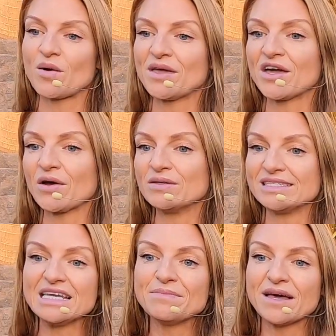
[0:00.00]
where we go
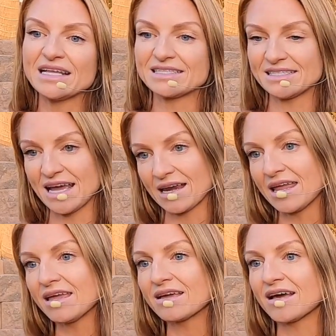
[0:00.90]
deeper into
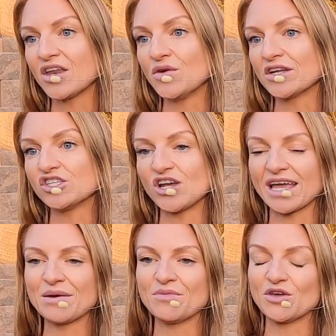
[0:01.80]
technique and you can
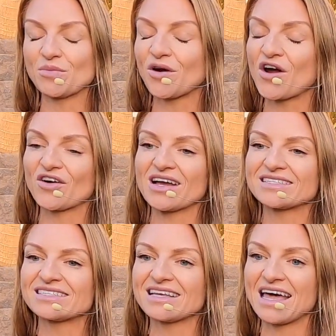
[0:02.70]
check in with your progress